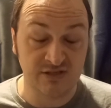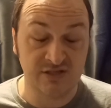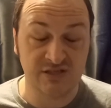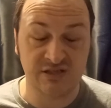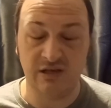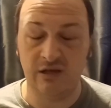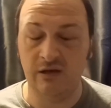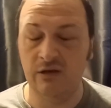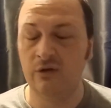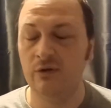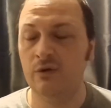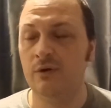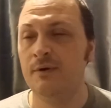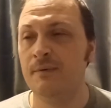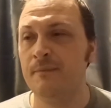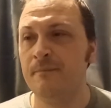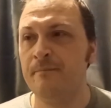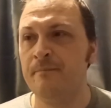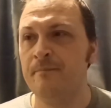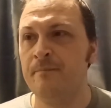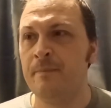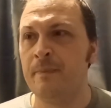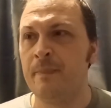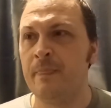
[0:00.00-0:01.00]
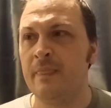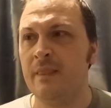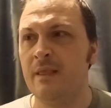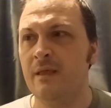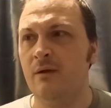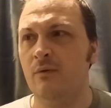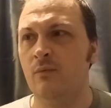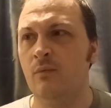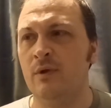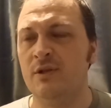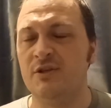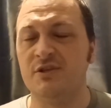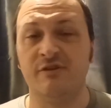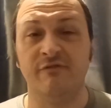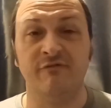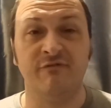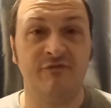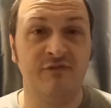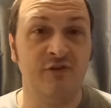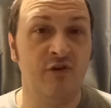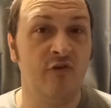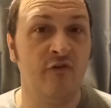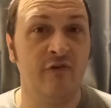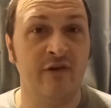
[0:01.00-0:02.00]
so, which
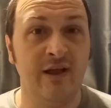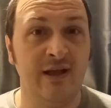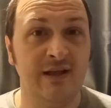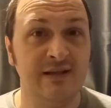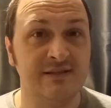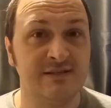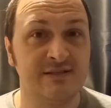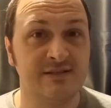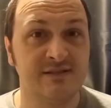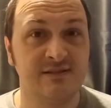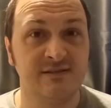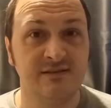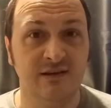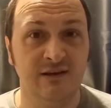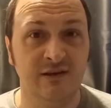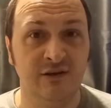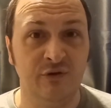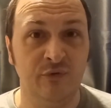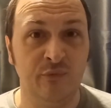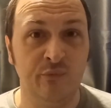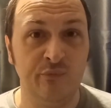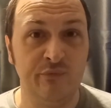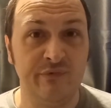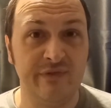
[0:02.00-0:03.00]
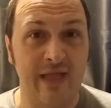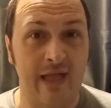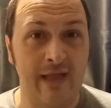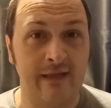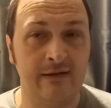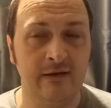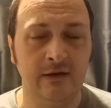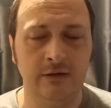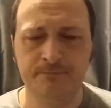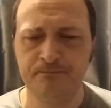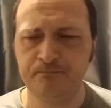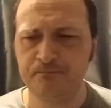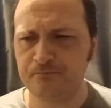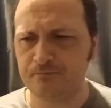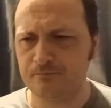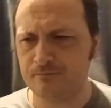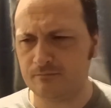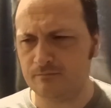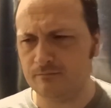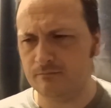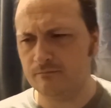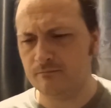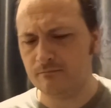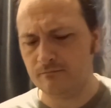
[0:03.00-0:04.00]
infuriates um, Decker.
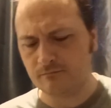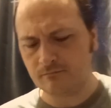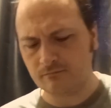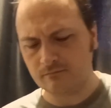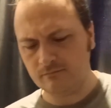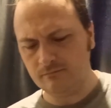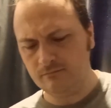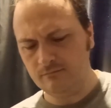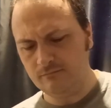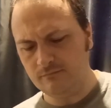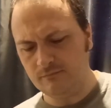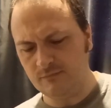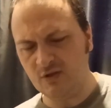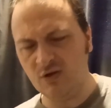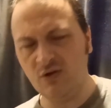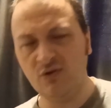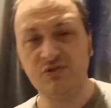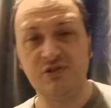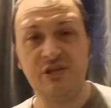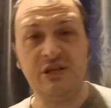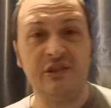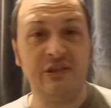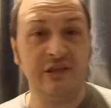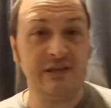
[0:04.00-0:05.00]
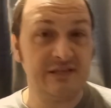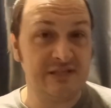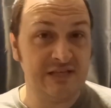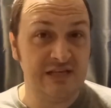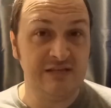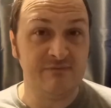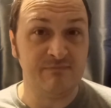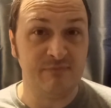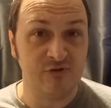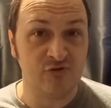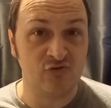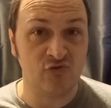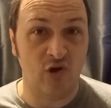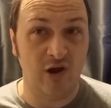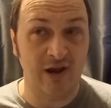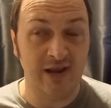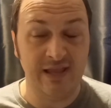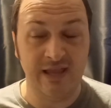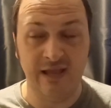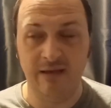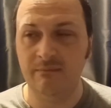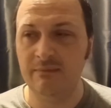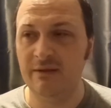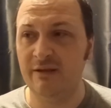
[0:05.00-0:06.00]
He thinks he's betrayed
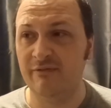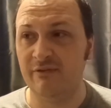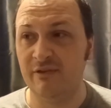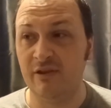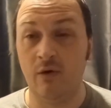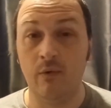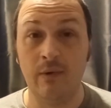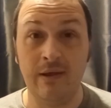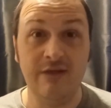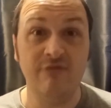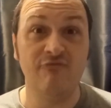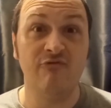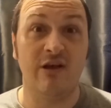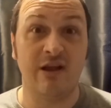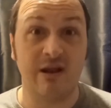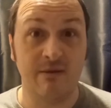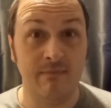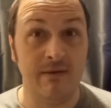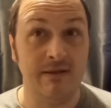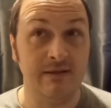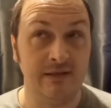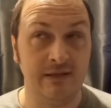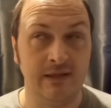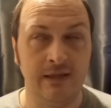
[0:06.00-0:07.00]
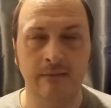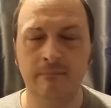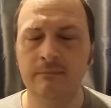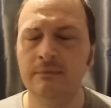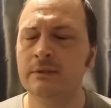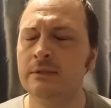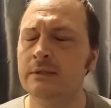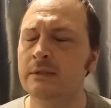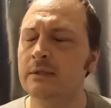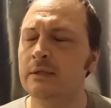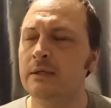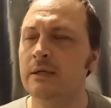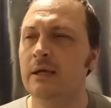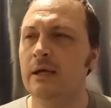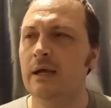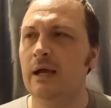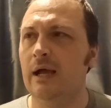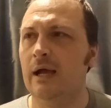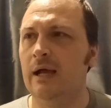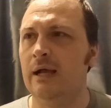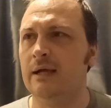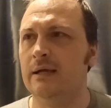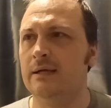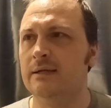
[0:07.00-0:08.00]
him, even though he recommended him,
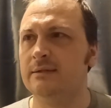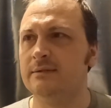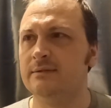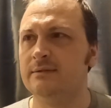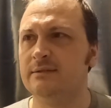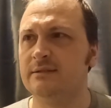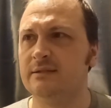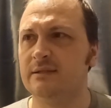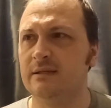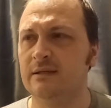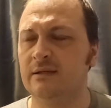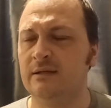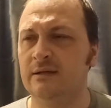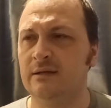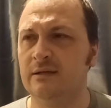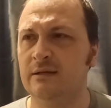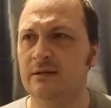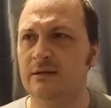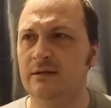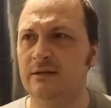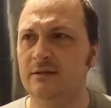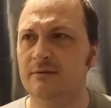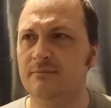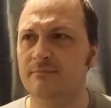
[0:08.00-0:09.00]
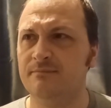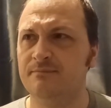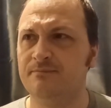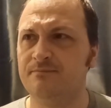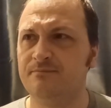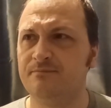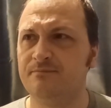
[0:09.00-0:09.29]
and um,